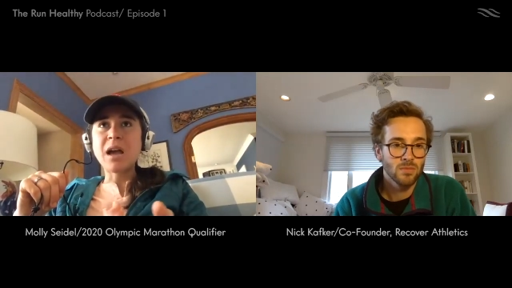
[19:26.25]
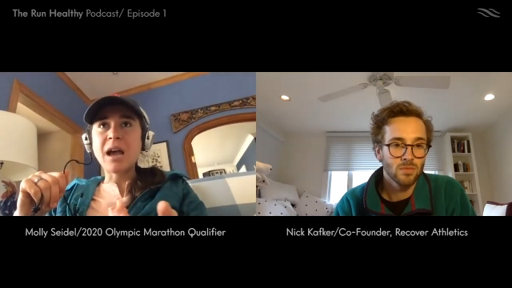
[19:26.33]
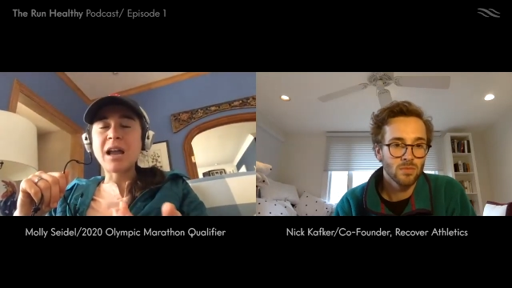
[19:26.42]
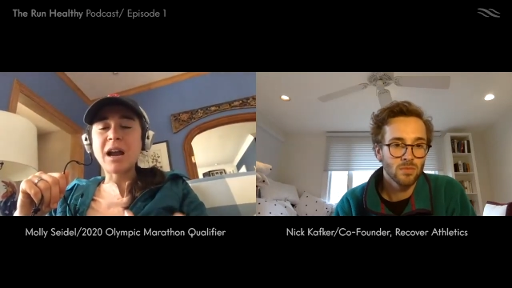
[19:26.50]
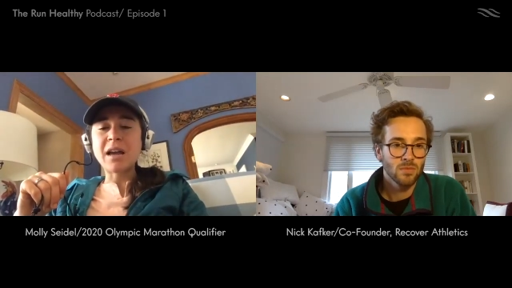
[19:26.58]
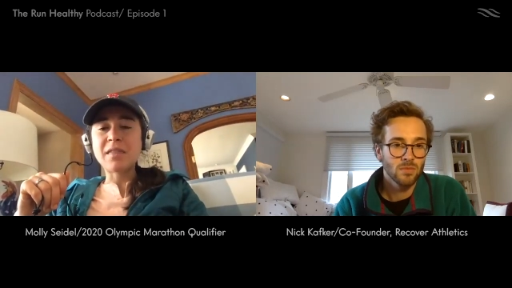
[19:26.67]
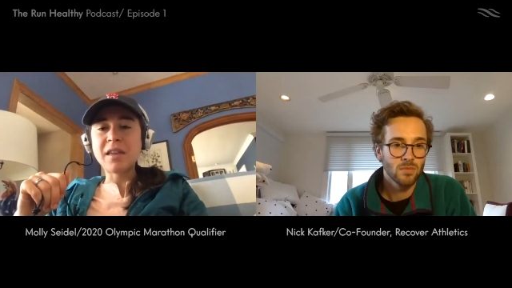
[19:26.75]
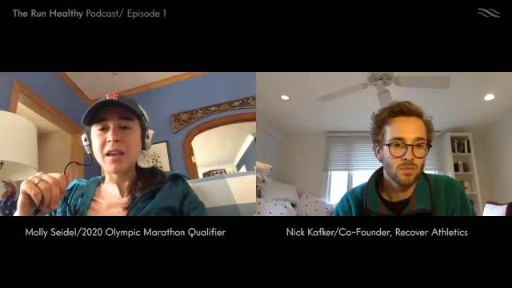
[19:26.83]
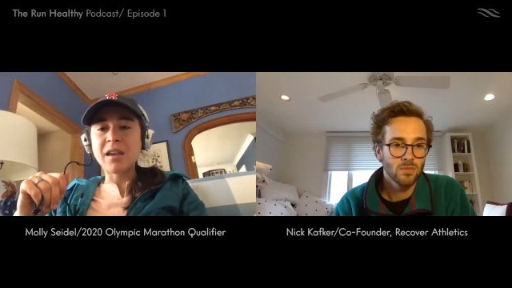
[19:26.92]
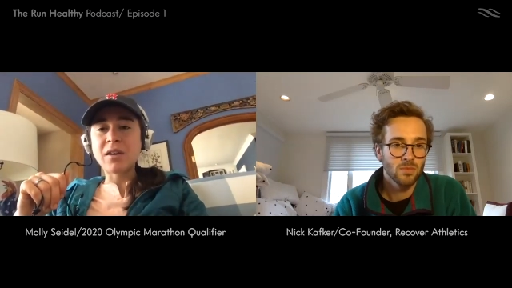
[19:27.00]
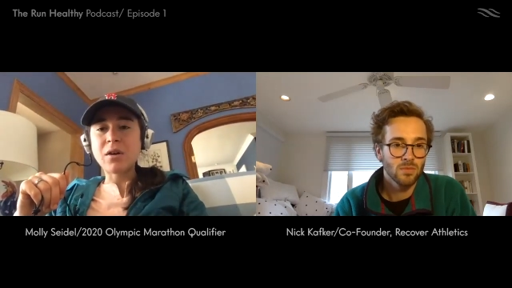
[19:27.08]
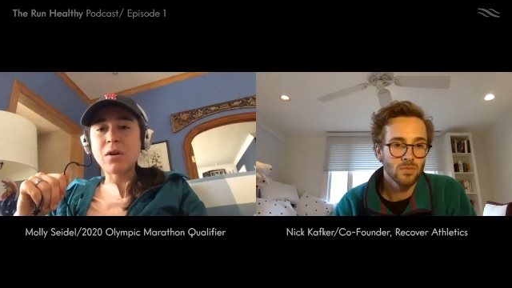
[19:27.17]
Speaker 1: And I
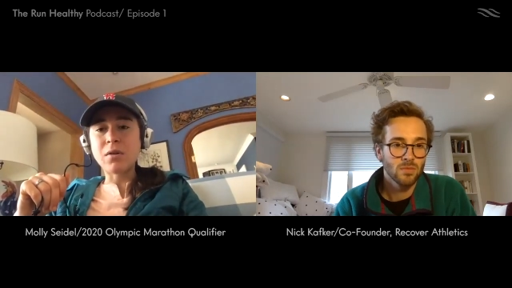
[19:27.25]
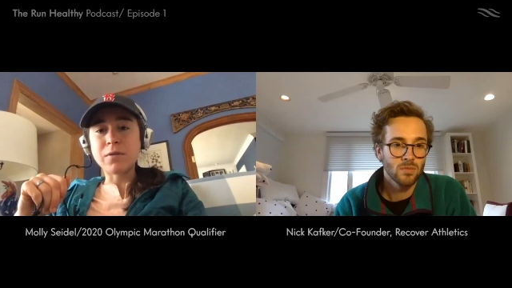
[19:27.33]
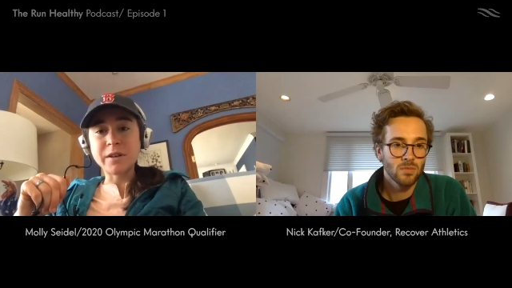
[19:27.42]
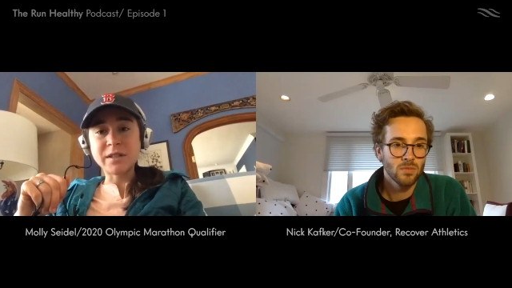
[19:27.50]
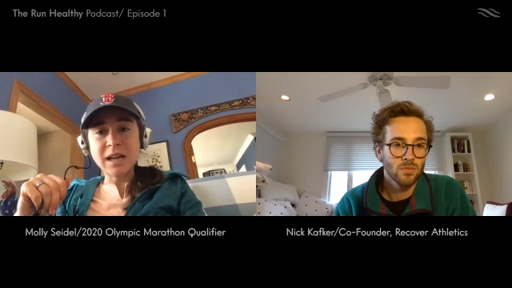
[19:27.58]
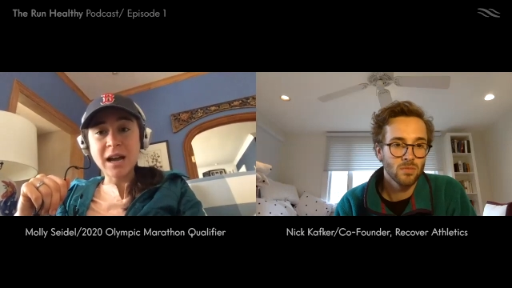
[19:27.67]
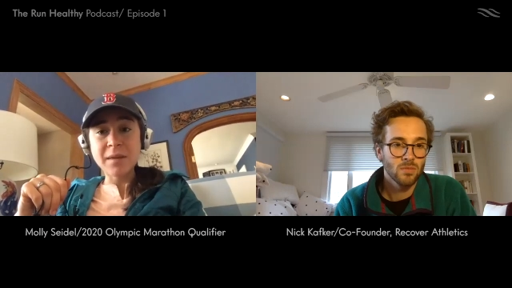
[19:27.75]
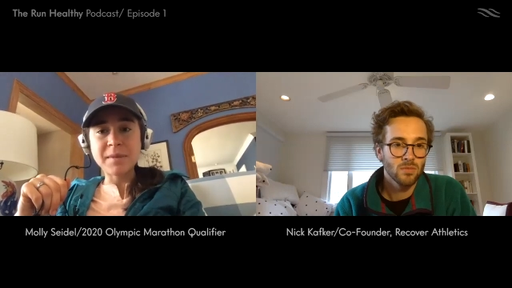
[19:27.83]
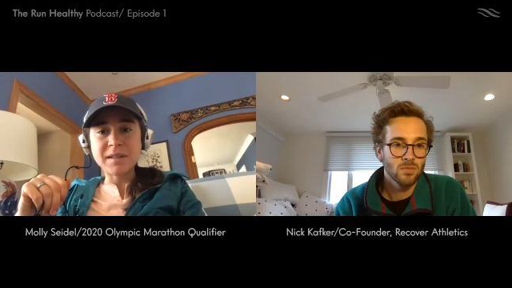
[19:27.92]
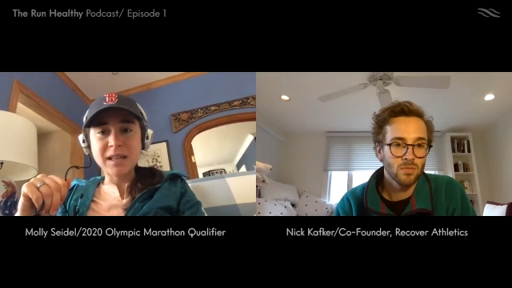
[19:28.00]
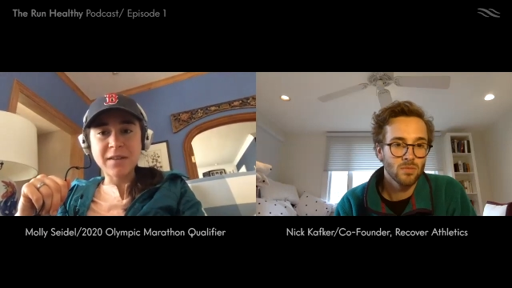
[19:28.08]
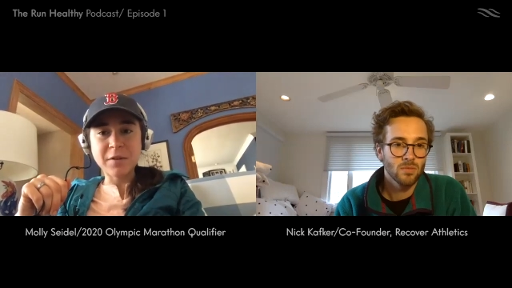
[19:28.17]
think over time
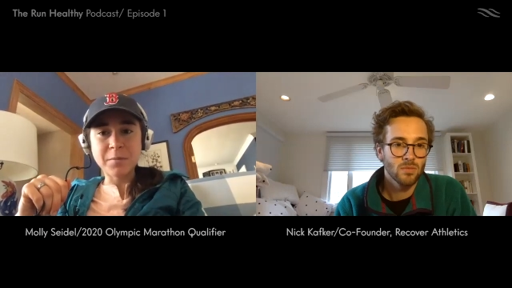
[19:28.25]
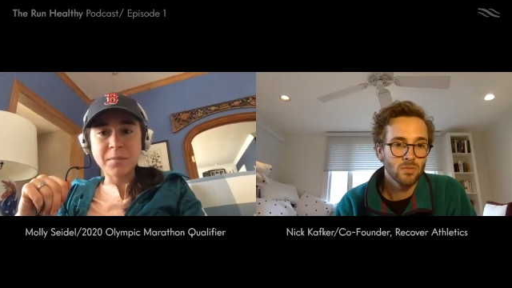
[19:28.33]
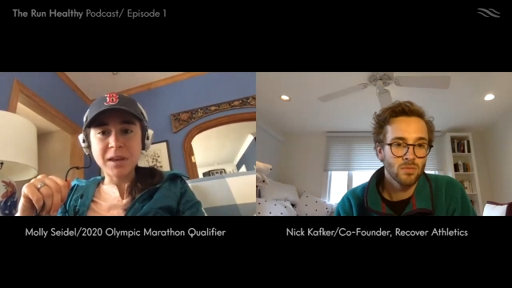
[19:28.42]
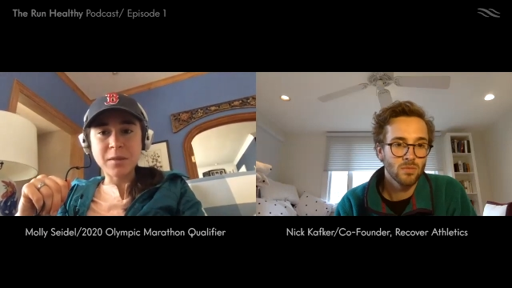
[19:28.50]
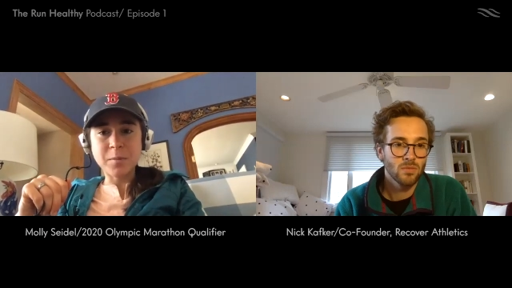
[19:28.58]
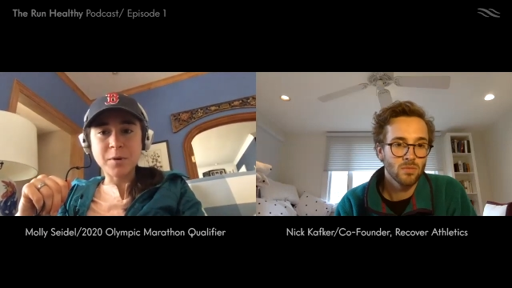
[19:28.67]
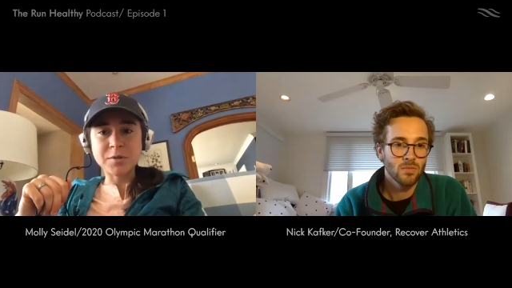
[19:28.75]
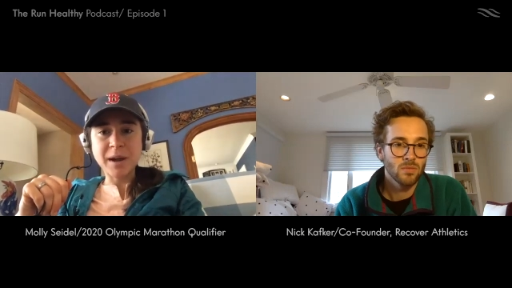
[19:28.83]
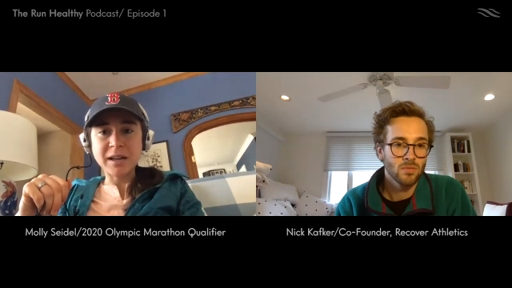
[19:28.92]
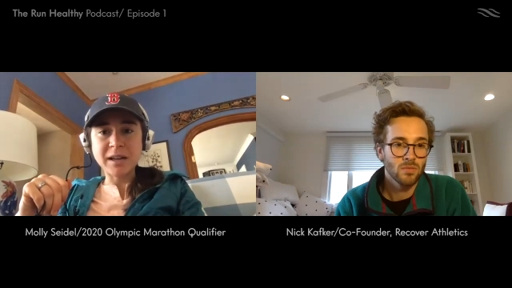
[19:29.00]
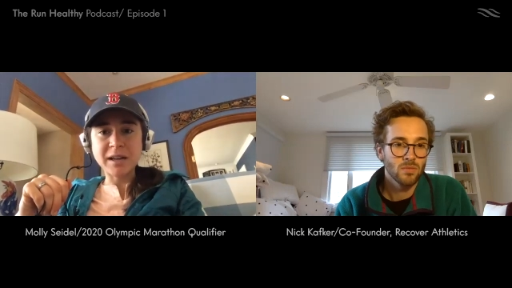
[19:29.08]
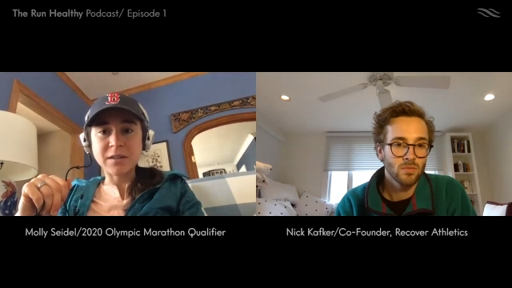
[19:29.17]
it's given me the
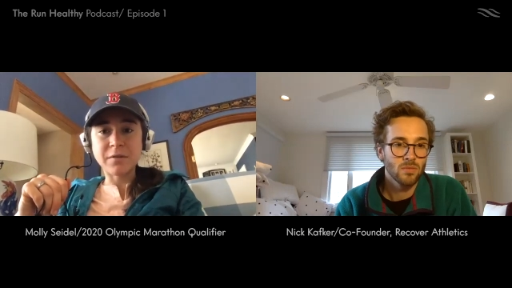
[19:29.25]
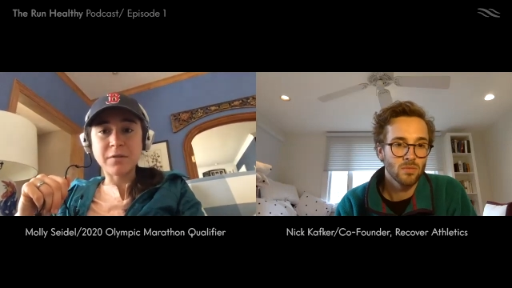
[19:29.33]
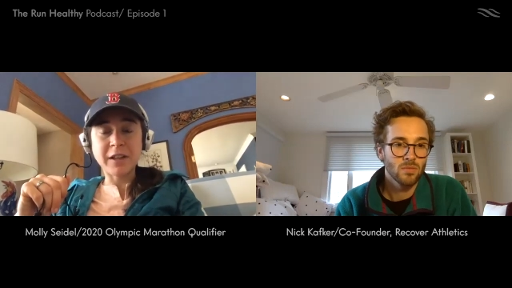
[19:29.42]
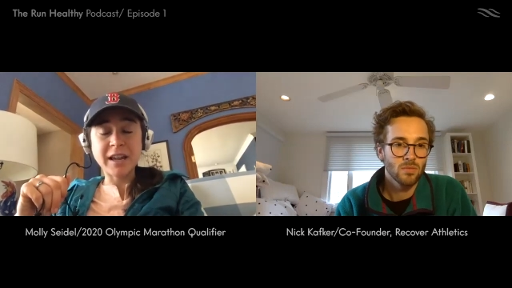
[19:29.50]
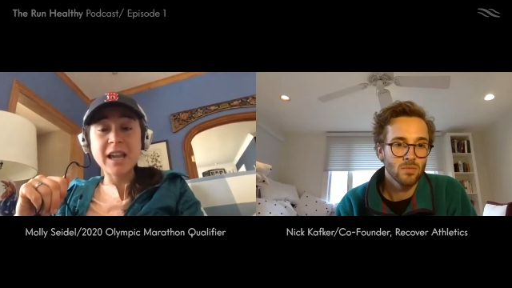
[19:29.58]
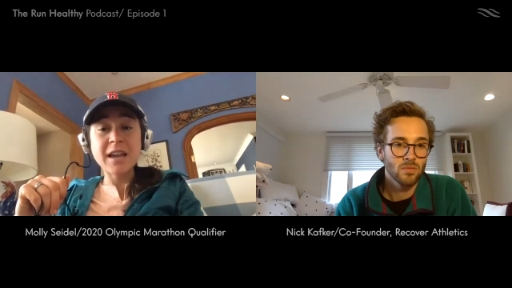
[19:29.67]
perspective of like